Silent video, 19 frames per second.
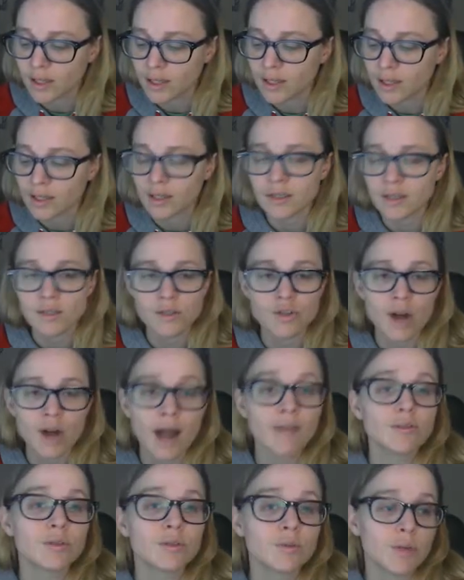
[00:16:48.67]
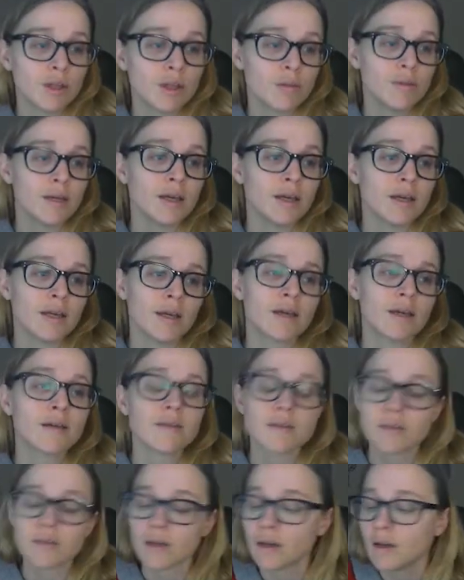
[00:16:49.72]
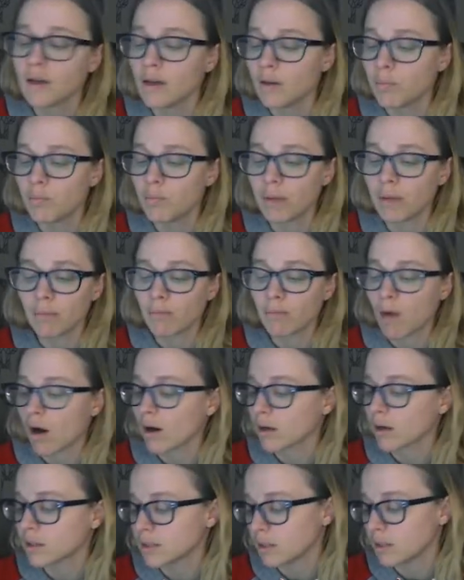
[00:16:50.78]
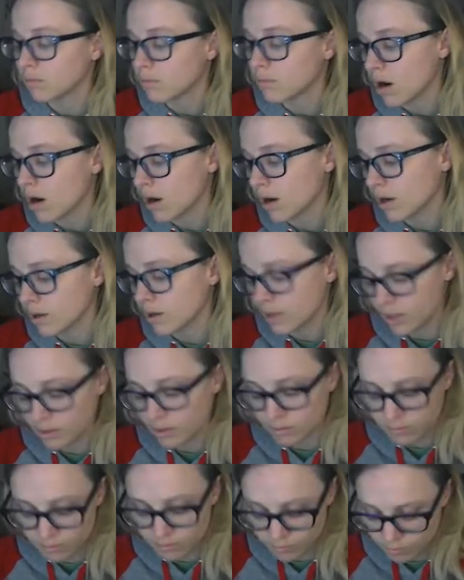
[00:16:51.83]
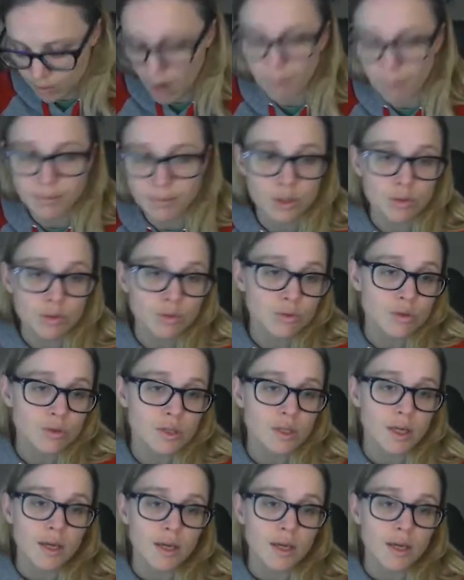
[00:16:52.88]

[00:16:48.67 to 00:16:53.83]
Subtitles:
Like, it has traveled with me. It has been marked and marred and abused,